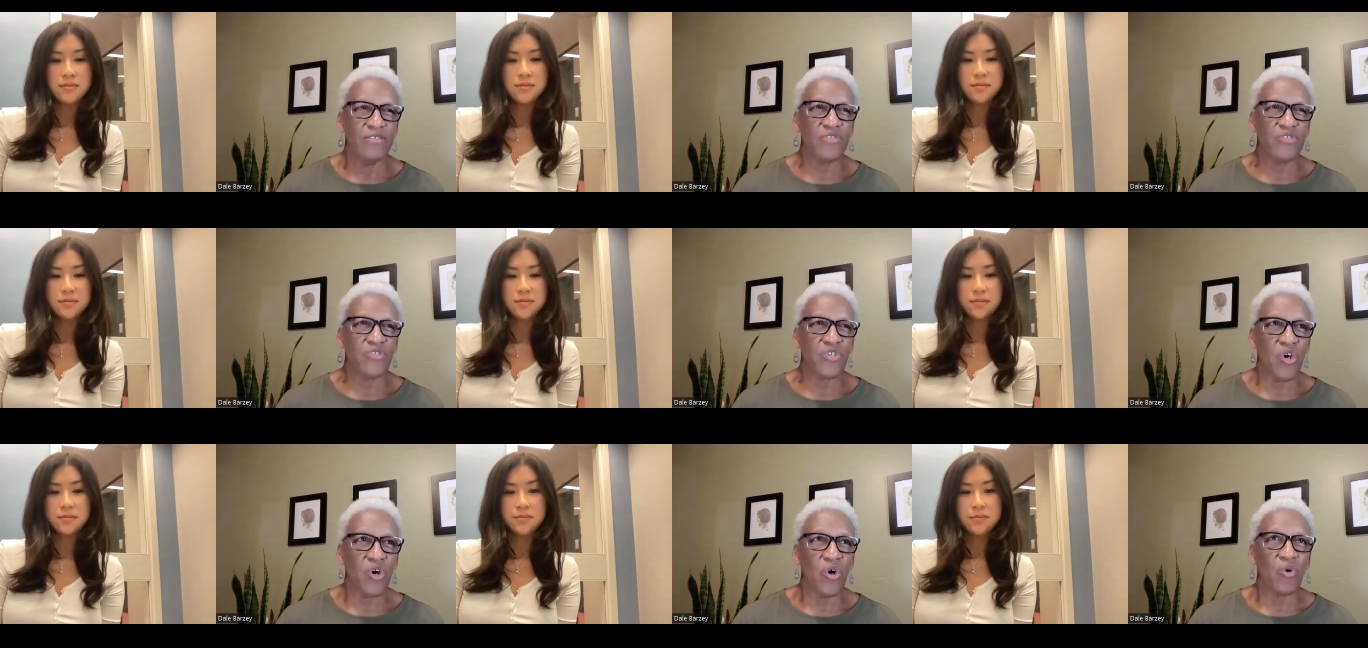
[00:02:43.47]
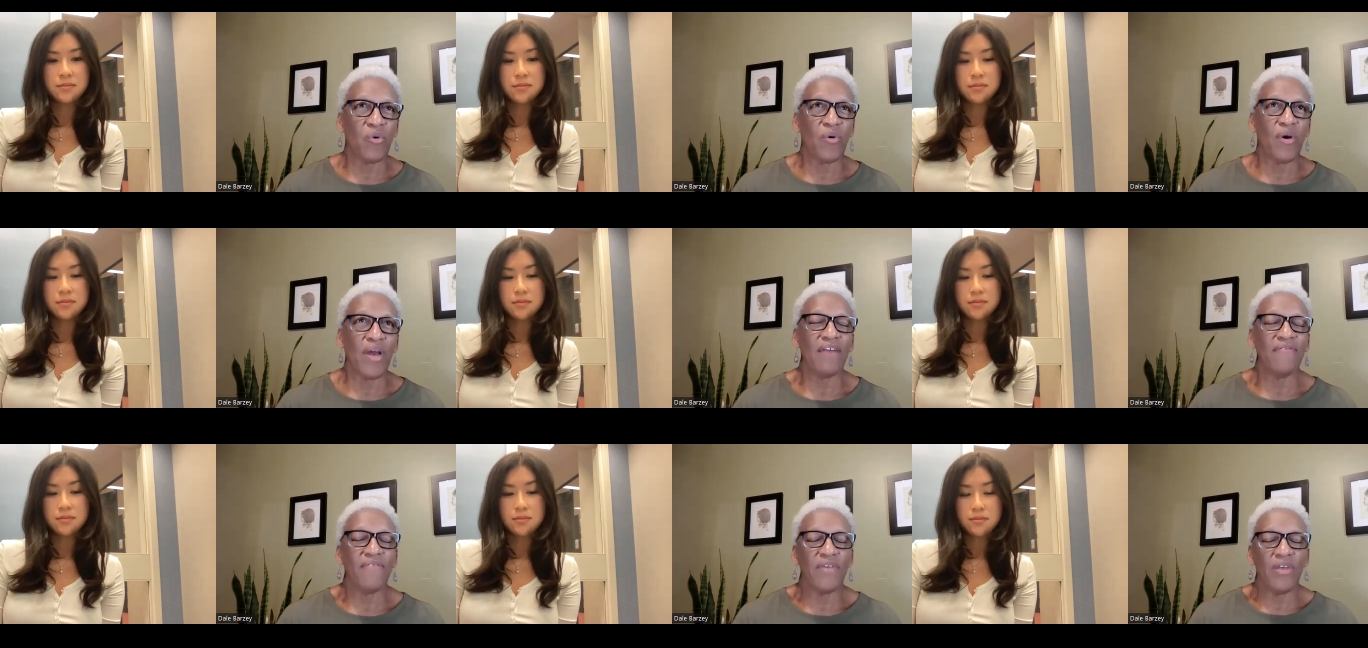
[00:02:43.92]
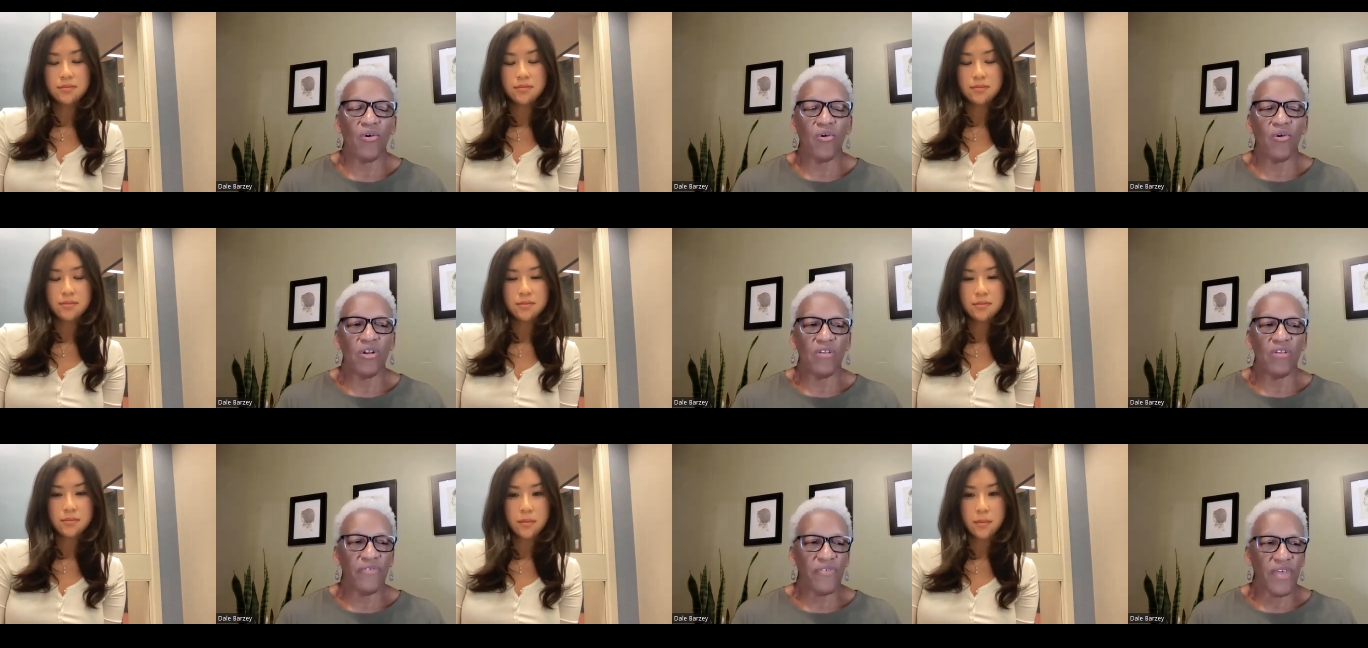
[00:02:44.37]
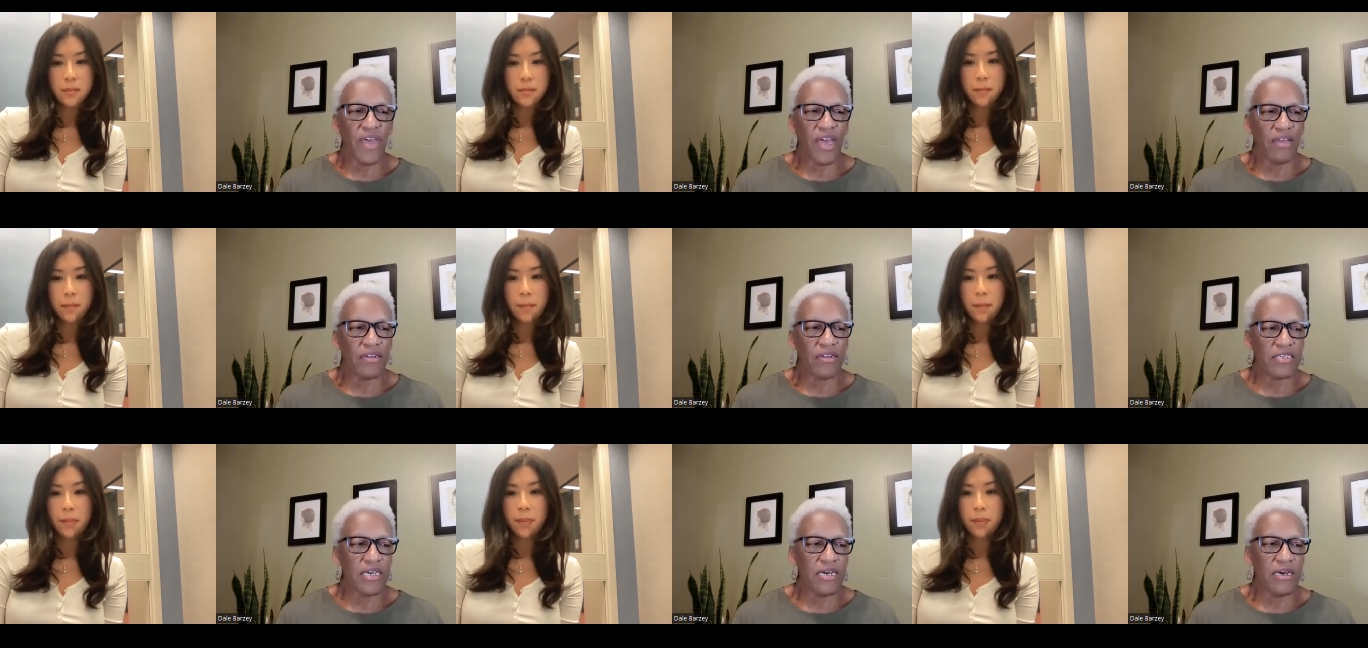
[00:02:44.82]
Speaker 1: So having all of
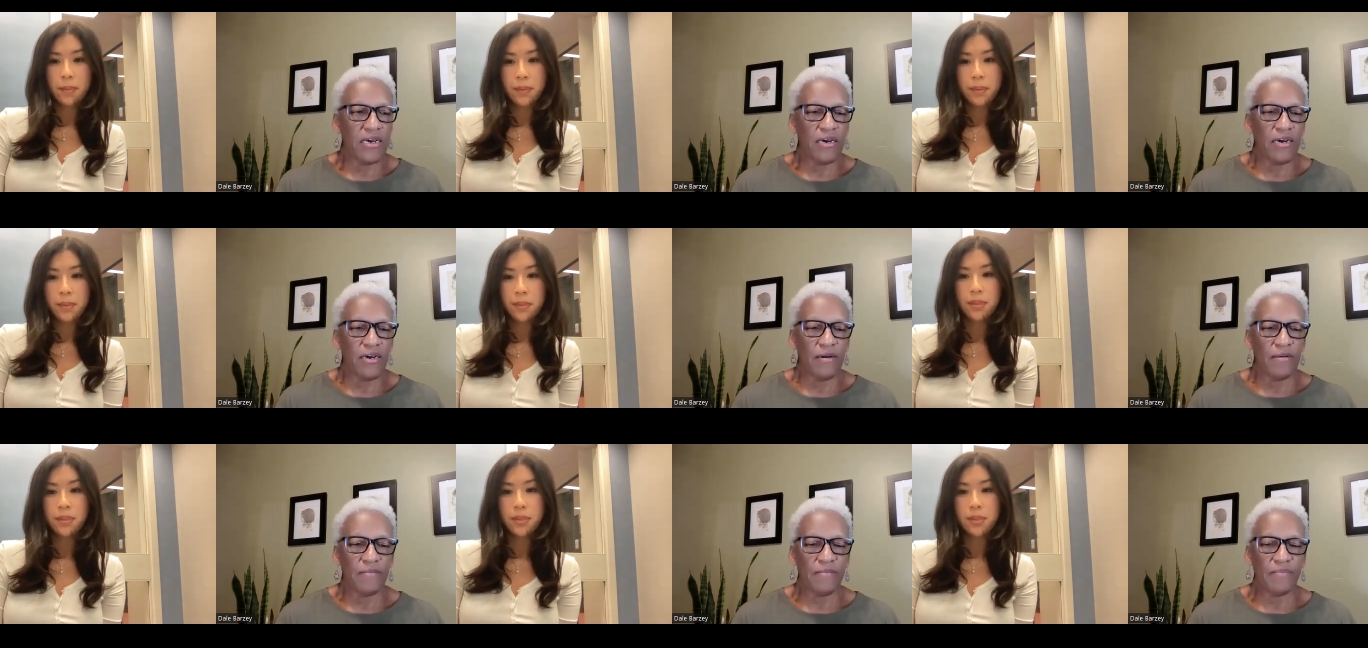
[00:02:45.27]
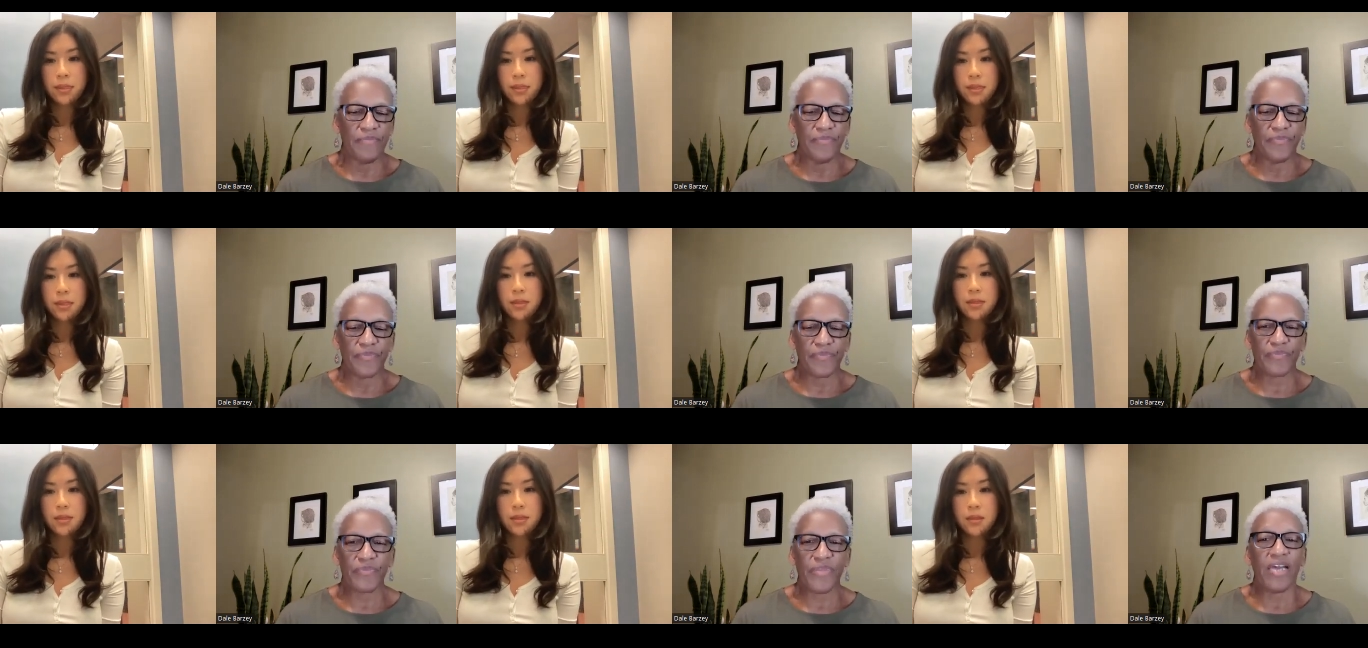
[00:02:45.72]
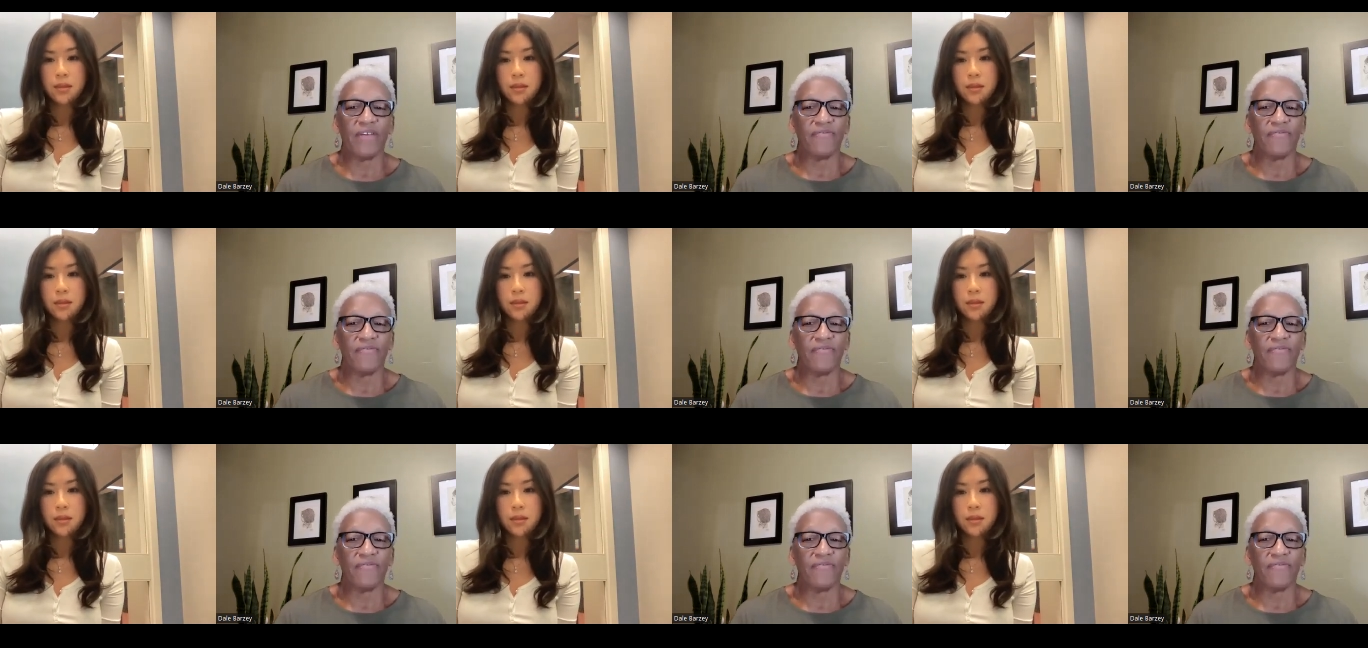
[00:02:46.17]
that um,